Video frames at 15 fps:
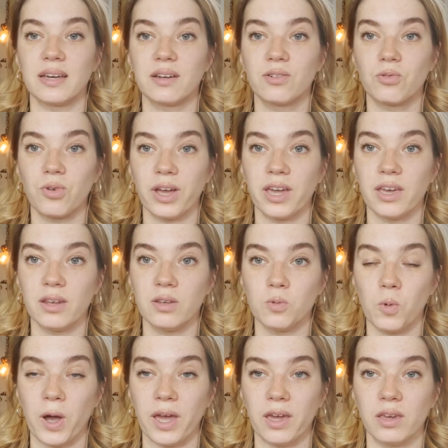great
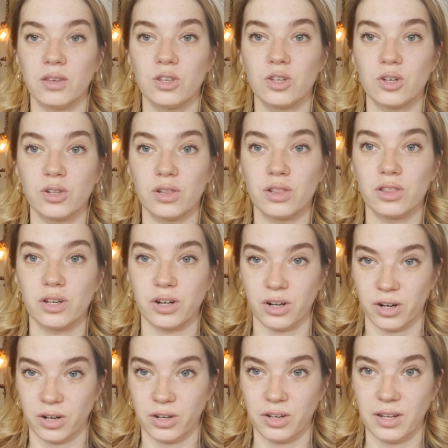way to
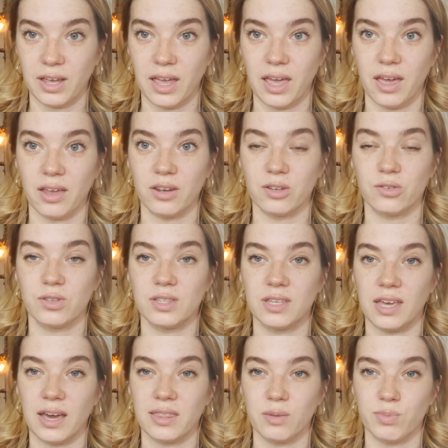learn and to
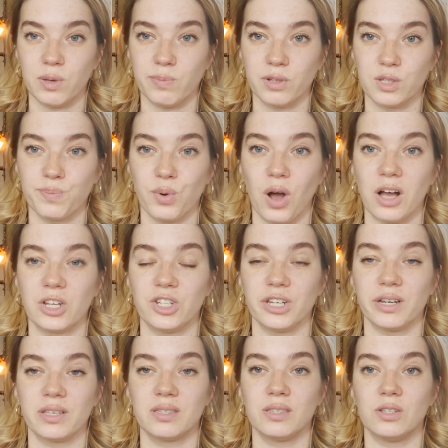see other people's
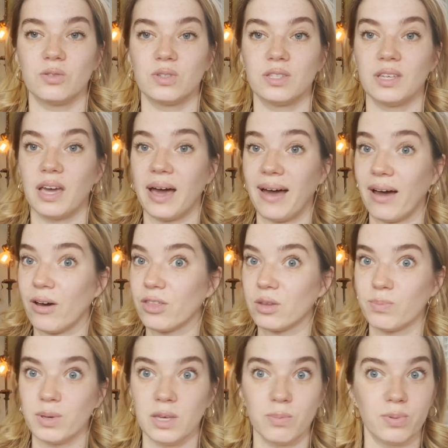projects, to see how other
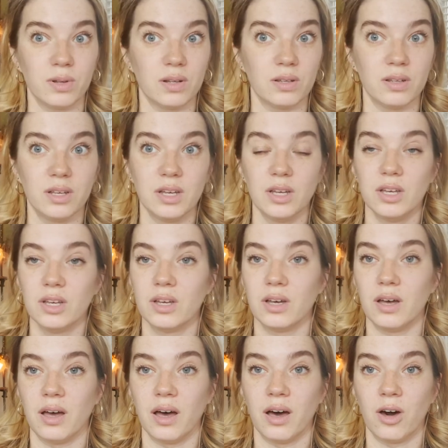people
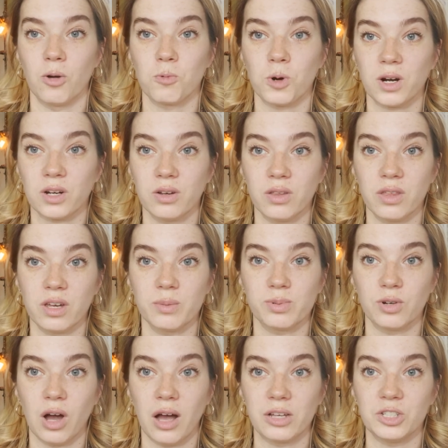work on their
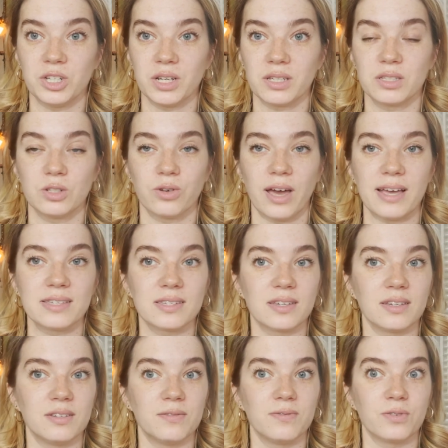projects, to ask
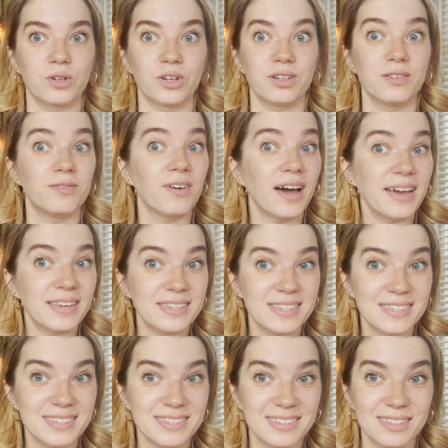it for
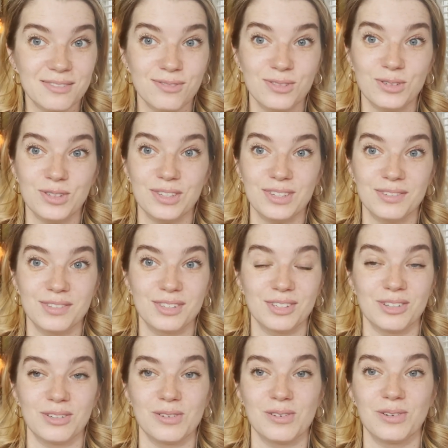advice if you need
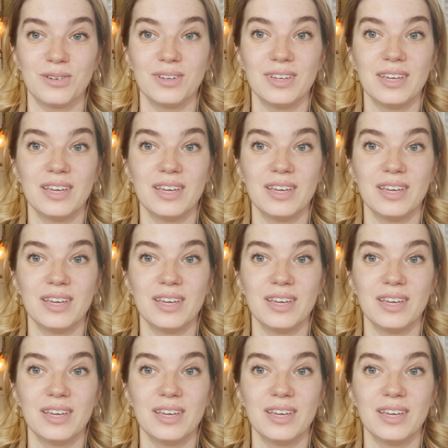to.